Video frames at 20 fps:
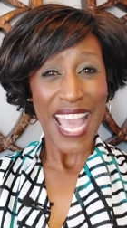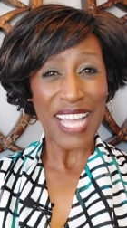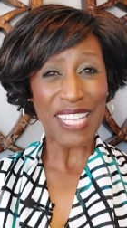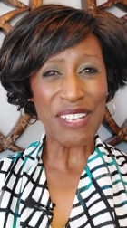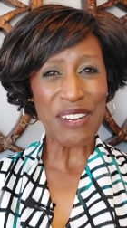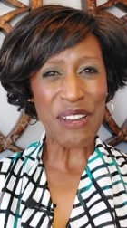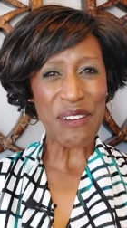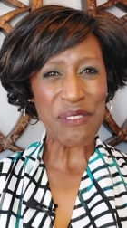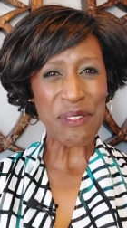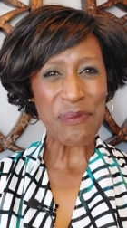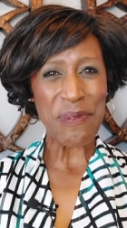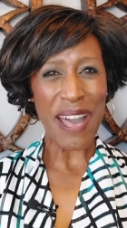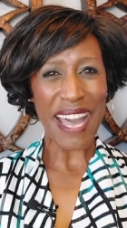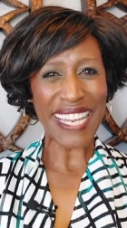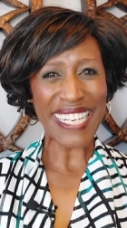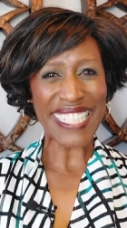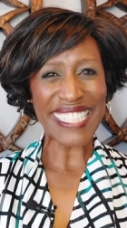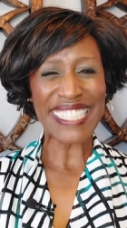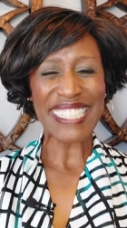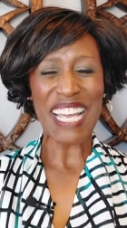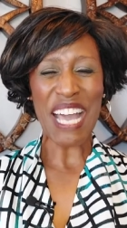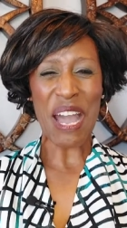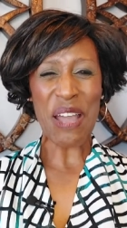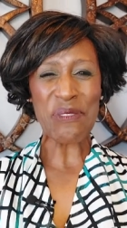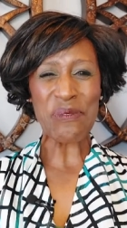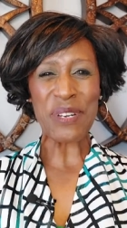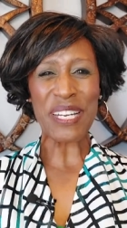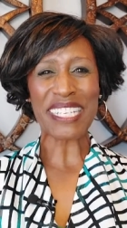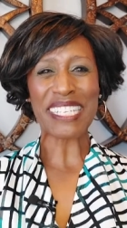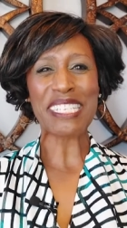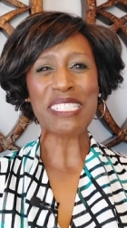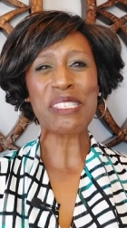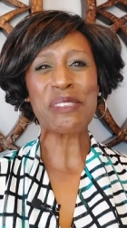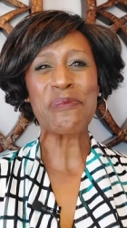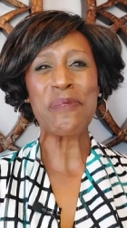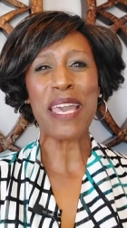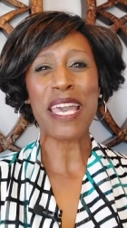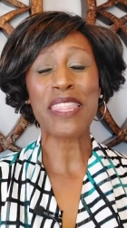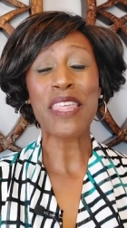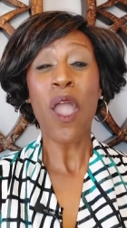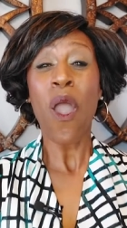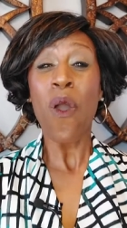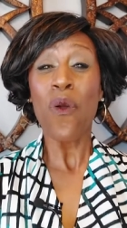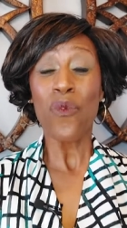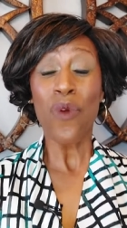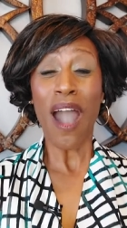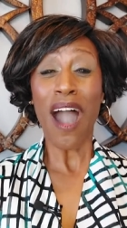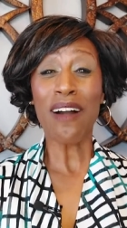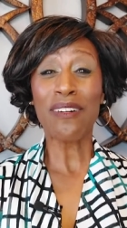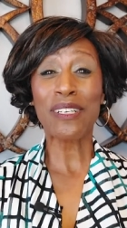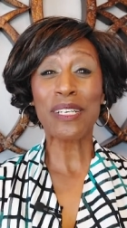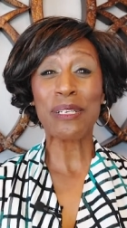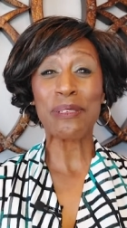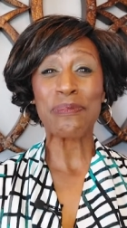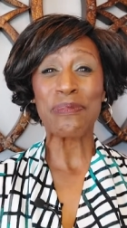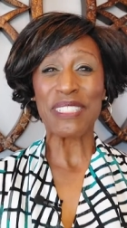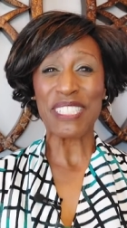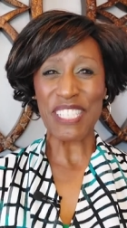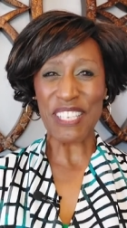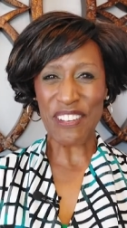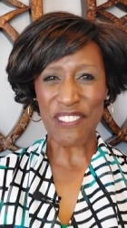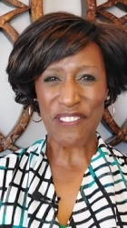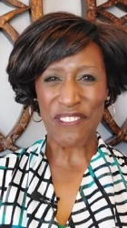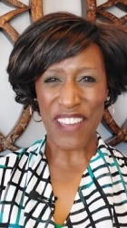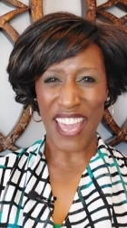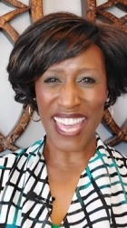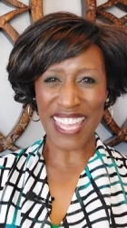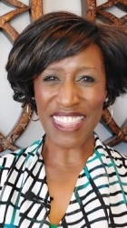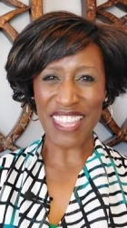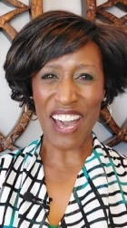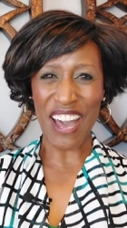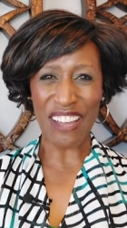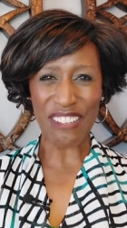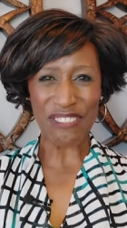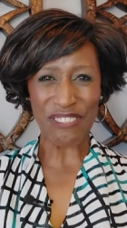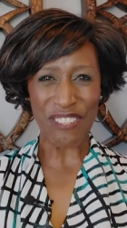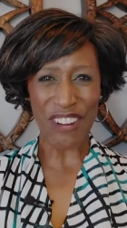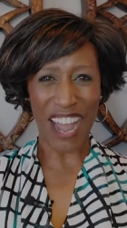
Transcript: Hello, everybody. I'm Rikki Smith. Welcome to Faith on